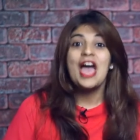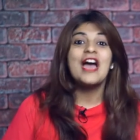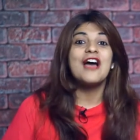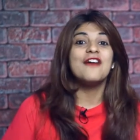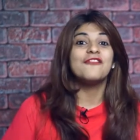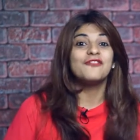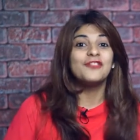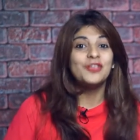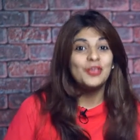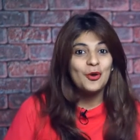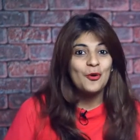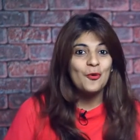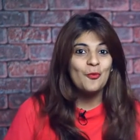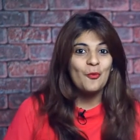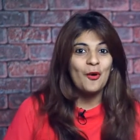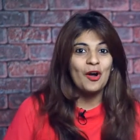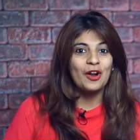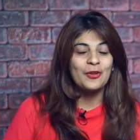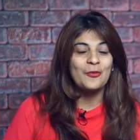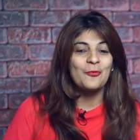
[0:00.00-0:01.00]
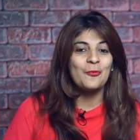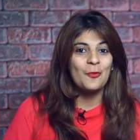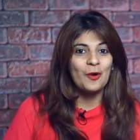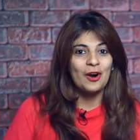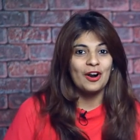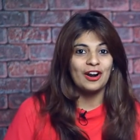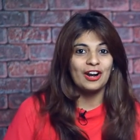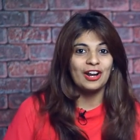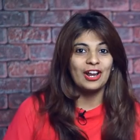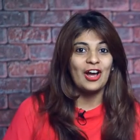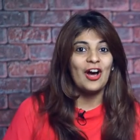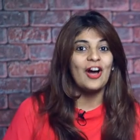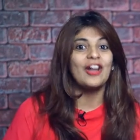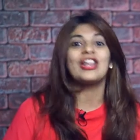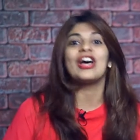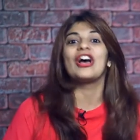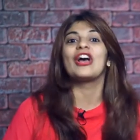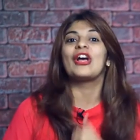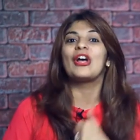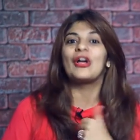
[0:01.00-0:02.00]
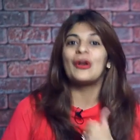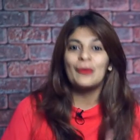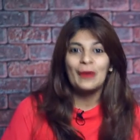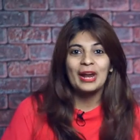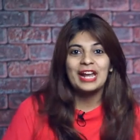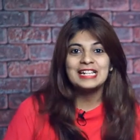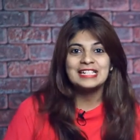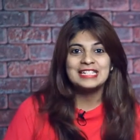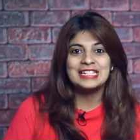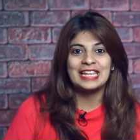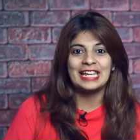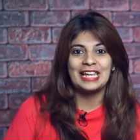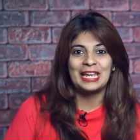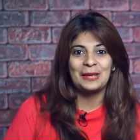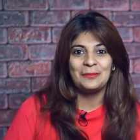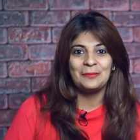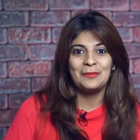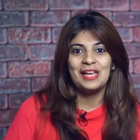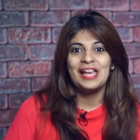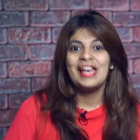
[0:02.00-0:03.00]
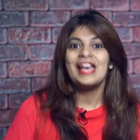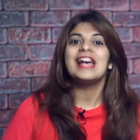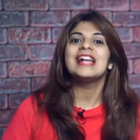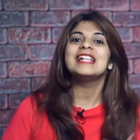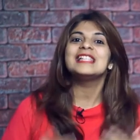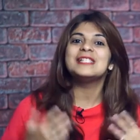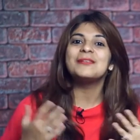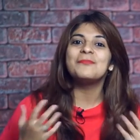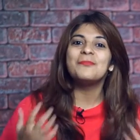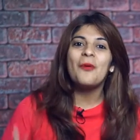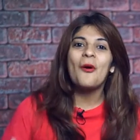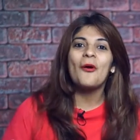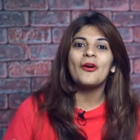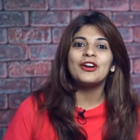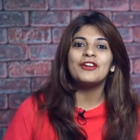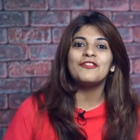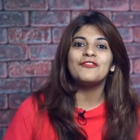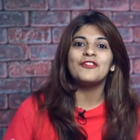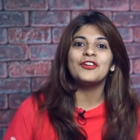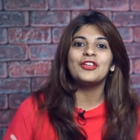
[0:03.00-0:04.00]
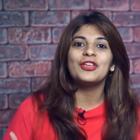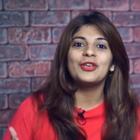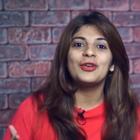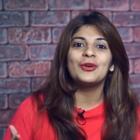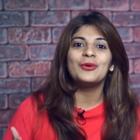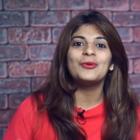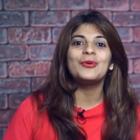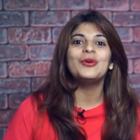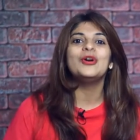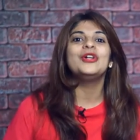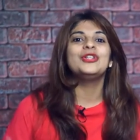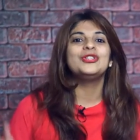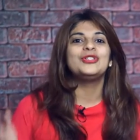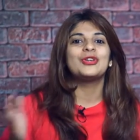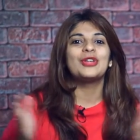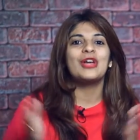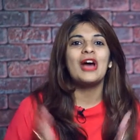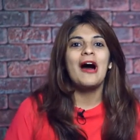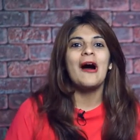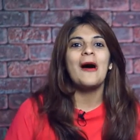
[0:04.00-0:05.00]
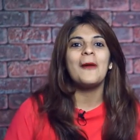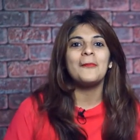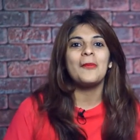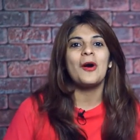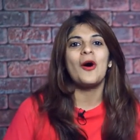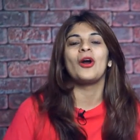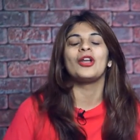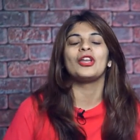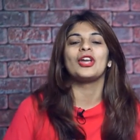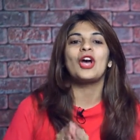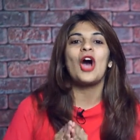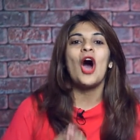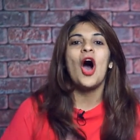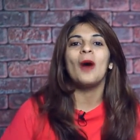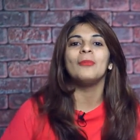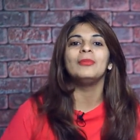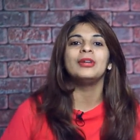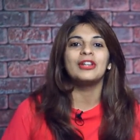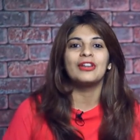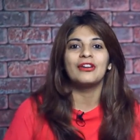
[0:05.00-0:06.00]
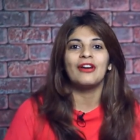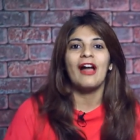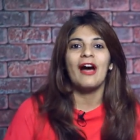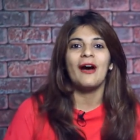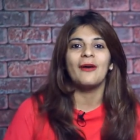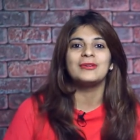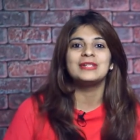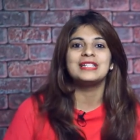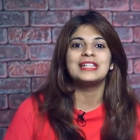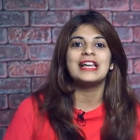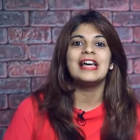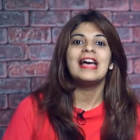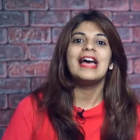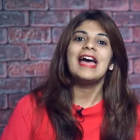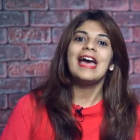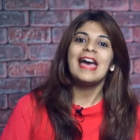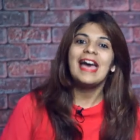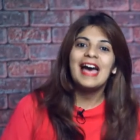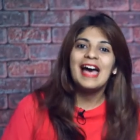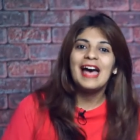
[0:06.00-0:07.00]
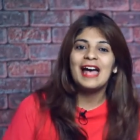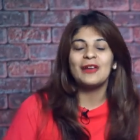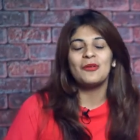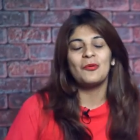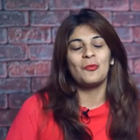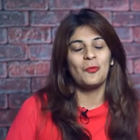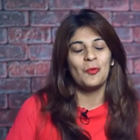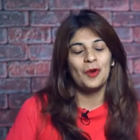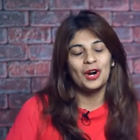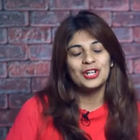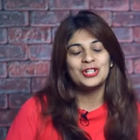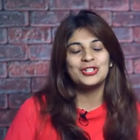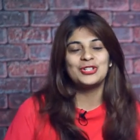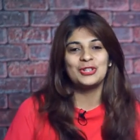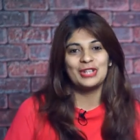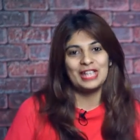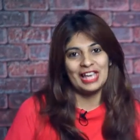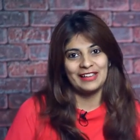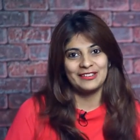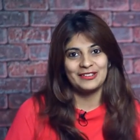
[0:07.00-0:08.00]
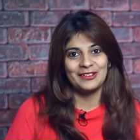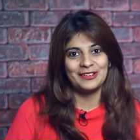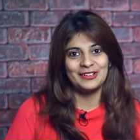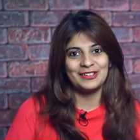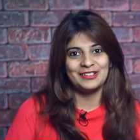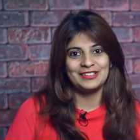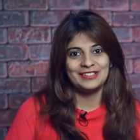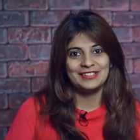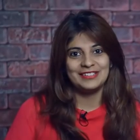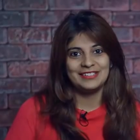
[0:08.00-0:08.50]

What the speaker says: If you want to work on a great team, it's important for you to come on a common ground and work together.